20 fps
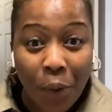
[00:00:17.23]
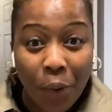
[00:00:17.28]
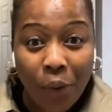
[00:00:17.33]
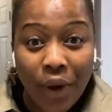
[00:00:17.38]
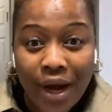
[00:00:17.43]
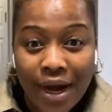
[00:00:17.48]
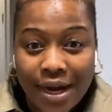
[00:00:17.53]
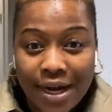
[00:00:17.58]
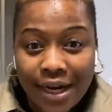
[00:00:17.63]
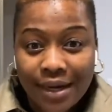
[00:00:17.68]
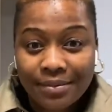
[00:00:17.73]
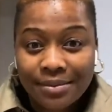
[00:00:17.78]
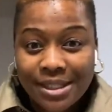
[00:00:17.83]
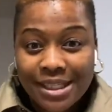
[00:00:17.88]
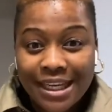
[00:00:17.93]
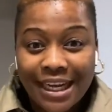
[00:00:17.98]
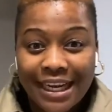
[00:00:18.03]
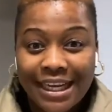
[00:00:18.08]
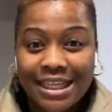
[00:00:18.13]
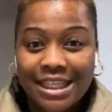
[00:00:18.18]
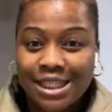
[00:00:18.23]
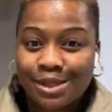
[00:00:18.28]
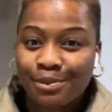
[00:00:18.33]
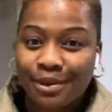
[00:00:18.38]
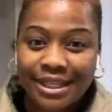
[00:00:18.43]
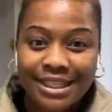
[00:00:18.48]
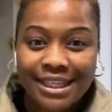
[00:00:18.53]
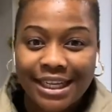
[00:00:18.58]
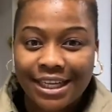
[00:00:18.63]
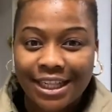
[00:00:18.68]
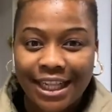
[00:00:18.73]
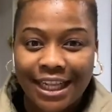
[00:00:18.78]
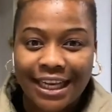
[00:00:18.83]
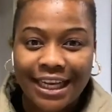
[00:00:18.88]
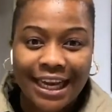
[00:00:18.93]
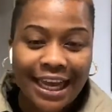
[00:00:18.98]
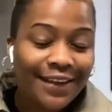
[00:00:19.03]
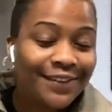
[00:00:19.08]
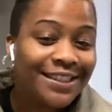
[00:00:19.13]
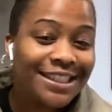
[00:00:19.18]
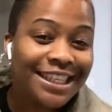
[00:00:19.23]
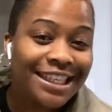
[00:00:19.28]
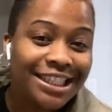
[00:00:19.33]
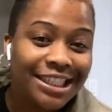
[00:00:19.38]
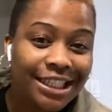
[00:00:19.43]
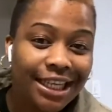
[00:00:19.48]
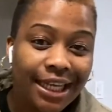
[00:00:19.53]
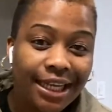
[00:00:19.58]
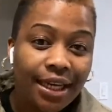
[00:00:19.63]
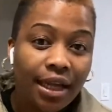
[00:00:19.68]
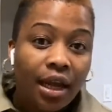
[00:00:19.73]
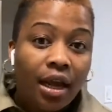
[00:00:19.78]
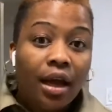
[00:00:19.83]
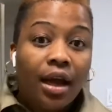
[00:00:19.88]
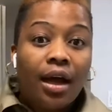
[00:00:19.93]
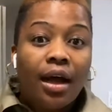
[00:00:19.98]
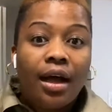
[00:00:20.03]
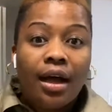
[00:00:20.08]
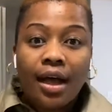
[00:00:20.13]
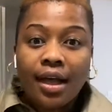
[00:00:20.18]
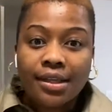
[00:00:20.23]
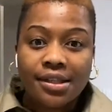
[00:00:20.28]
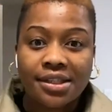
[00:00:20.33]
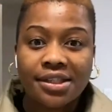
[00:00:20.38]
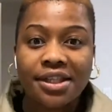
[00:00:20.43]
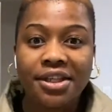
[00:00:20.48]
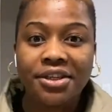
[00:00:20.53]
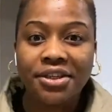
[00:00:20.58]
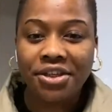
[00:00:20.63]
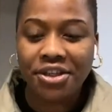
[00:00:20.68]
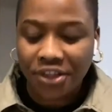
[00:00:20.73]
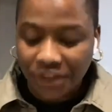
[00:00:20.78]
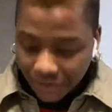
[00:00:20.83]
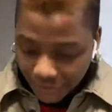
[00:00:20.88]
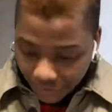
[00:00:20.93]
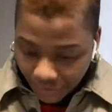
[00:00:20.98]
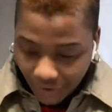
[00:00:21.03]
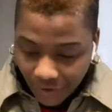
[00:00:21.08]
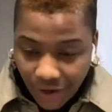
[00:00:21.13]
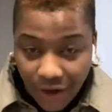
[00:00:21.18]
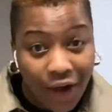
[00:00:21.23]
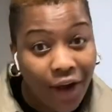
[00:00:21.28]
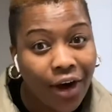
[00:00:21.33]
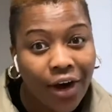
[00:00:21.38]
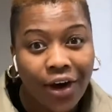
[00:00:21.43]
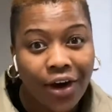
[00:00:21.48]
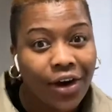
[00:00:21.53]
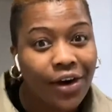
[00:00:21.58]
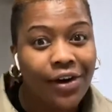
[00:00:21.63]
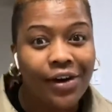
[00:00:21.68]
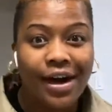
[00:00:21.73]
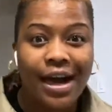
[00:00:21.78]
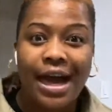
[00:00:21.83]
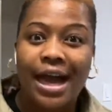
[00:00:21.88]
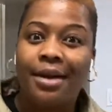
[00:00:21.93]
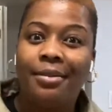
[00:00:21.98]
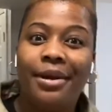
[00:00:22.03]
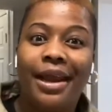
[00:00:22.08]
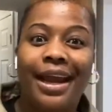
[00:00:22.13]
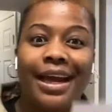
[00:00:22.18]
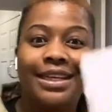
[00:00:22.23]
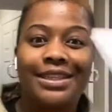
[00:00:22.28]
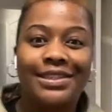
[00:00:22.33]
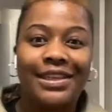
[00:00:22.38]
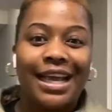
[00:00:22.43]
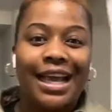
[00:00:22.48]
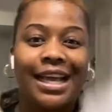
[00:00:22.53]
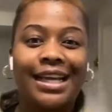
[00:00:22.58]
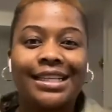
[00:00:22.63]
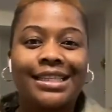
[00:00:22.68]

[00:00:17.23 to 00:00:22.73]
Welcome to this particular live session. As you know, I'm here to